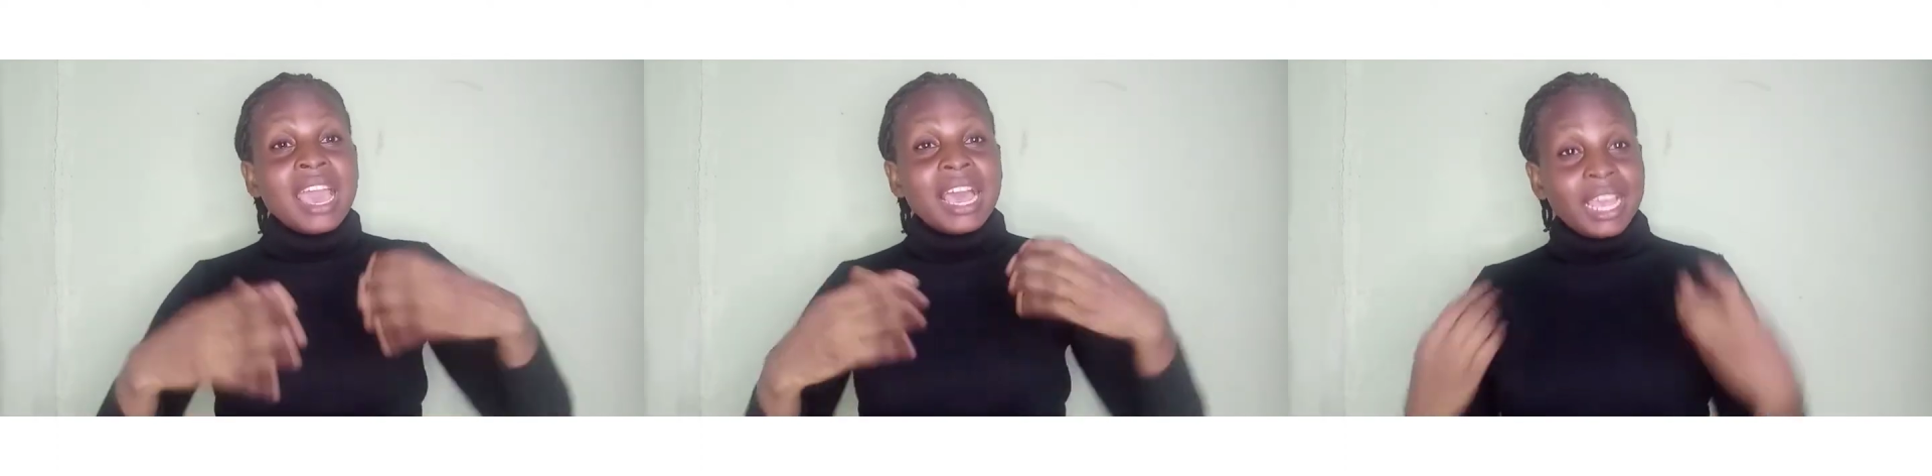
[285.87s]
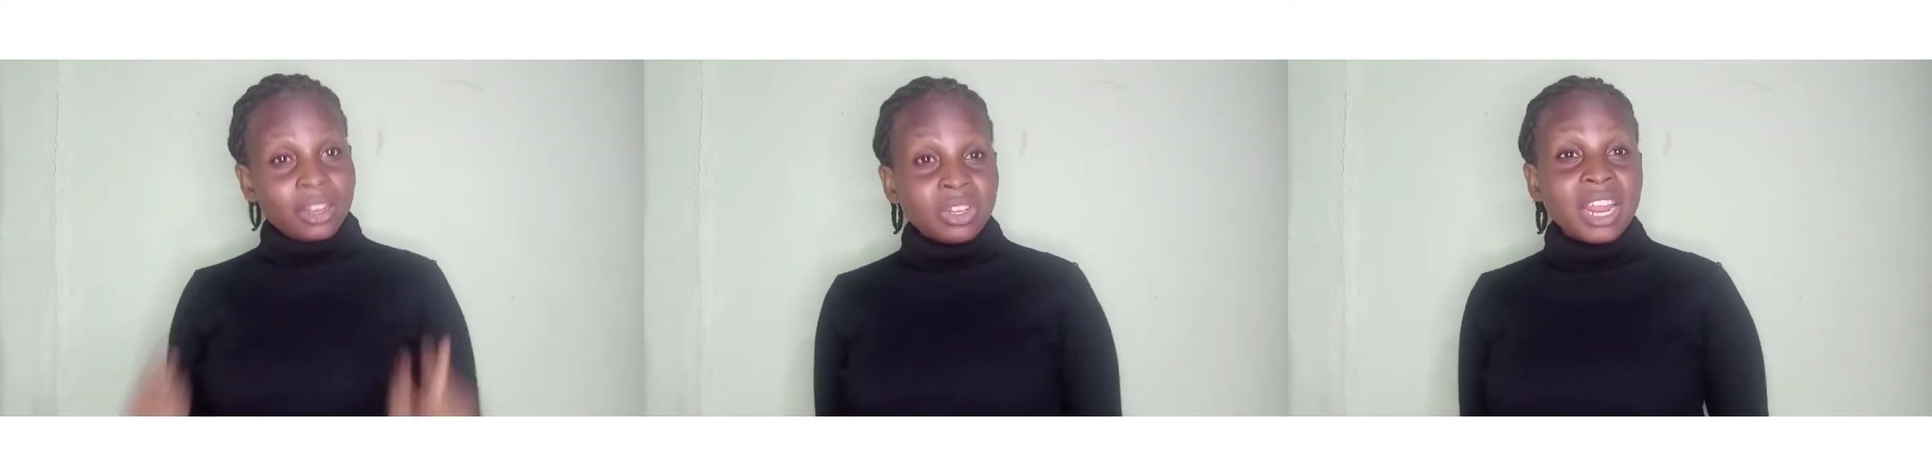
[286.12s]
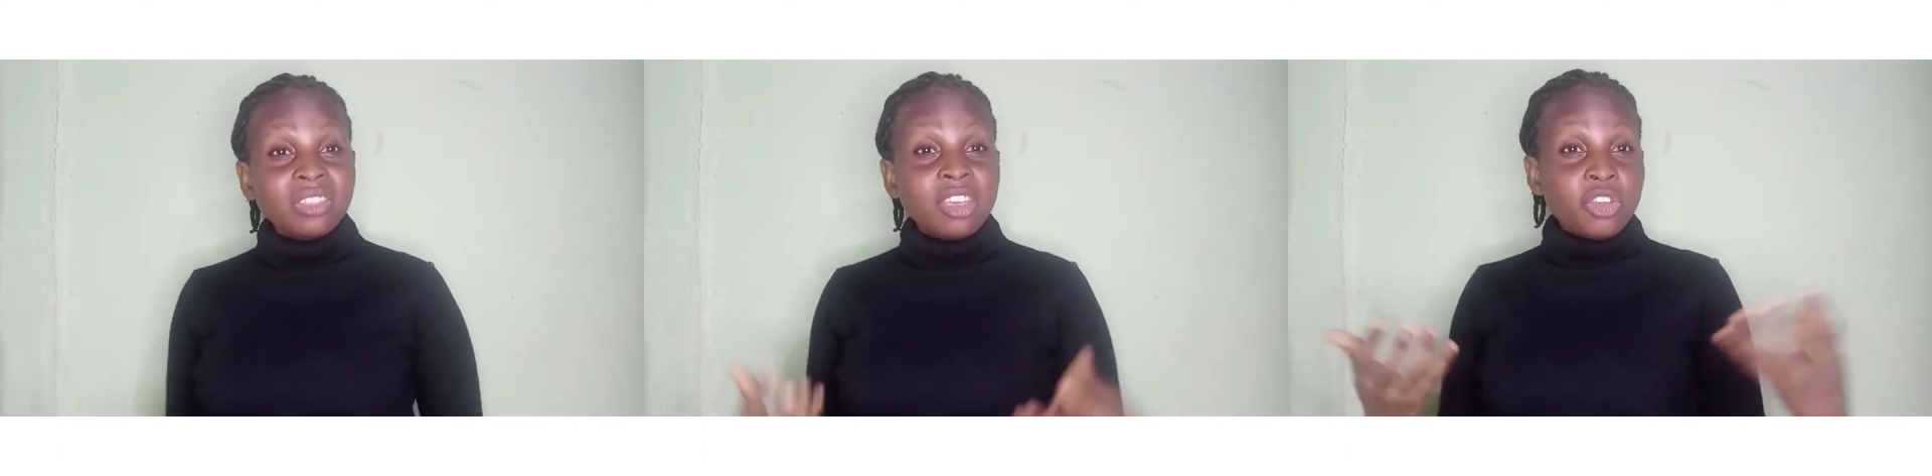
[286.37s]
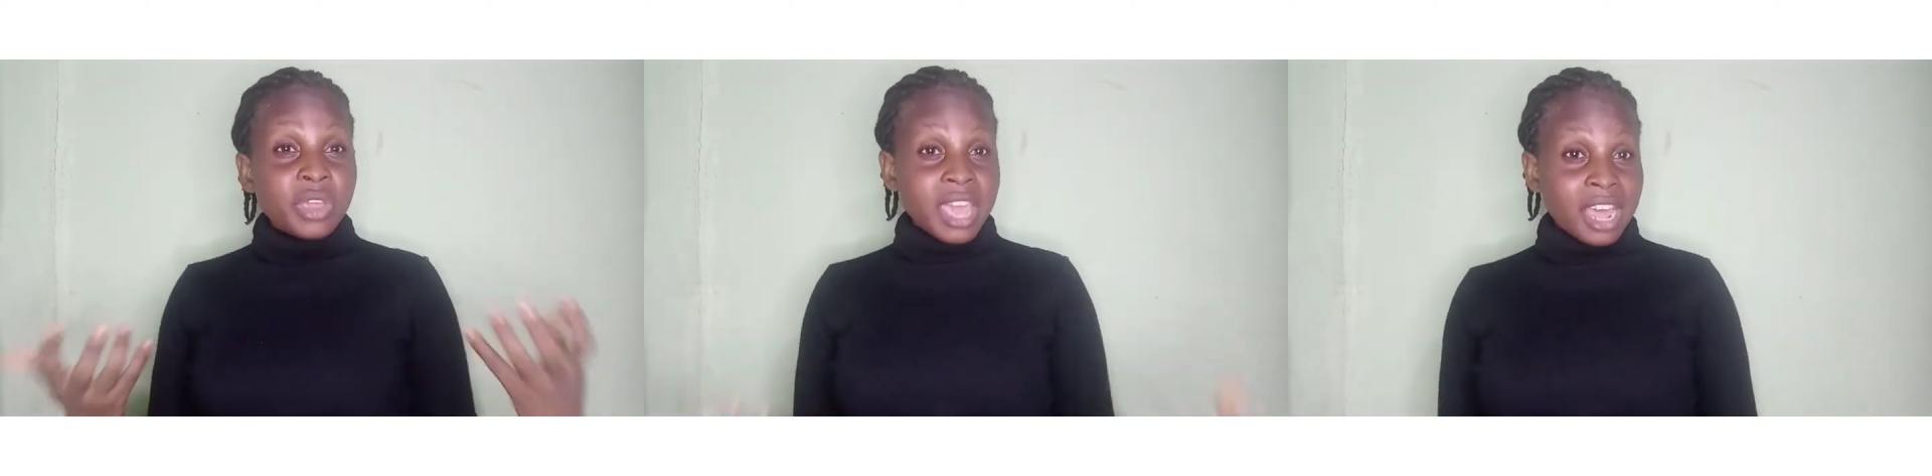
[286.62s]
Another
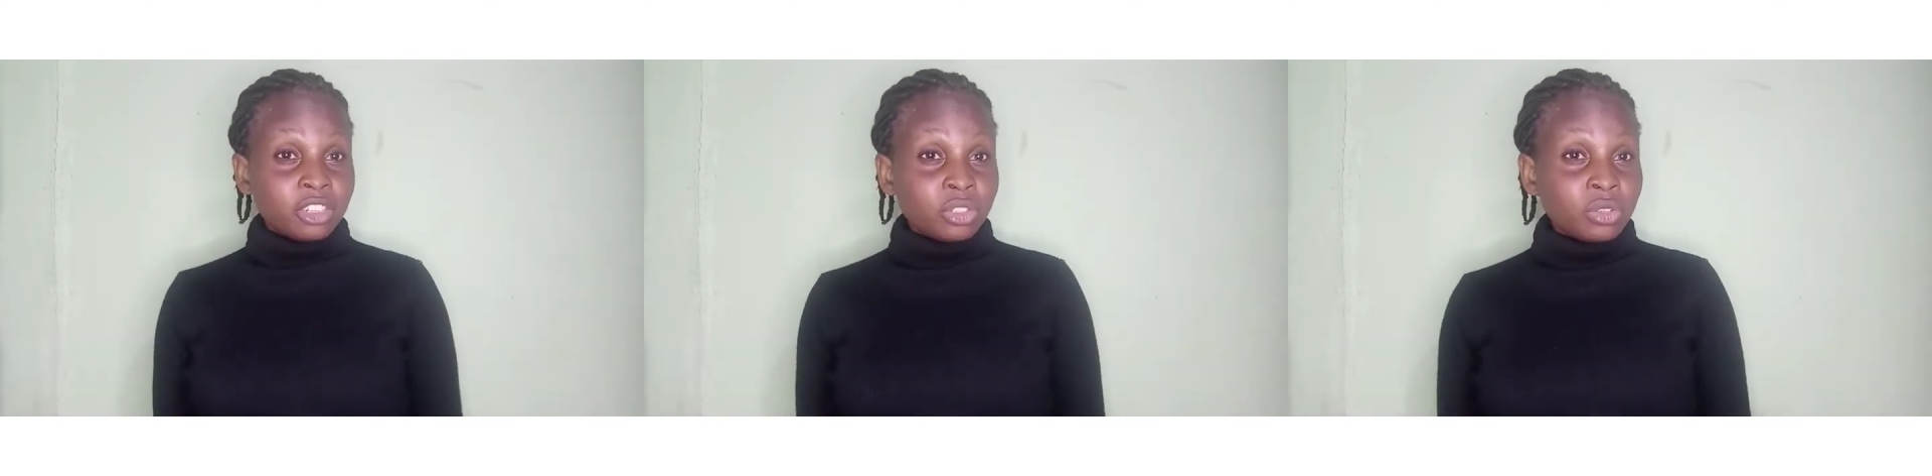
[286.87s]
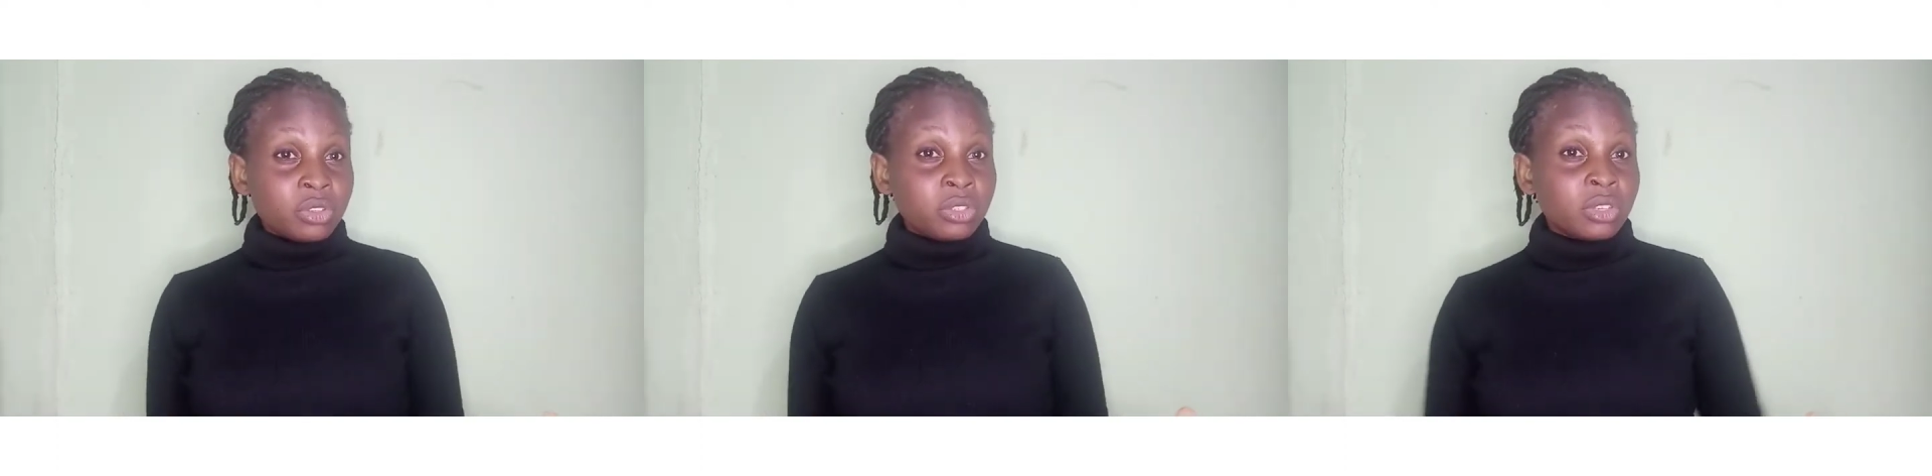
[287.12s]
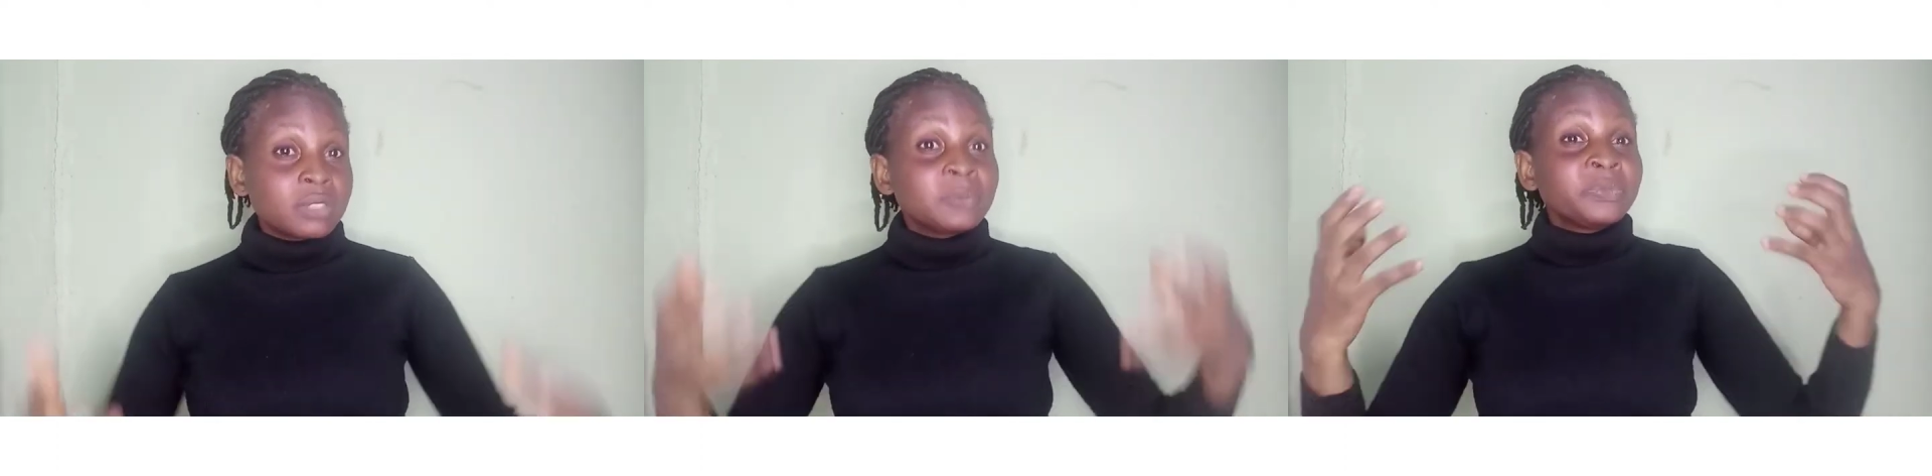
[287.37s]
thing you can do is just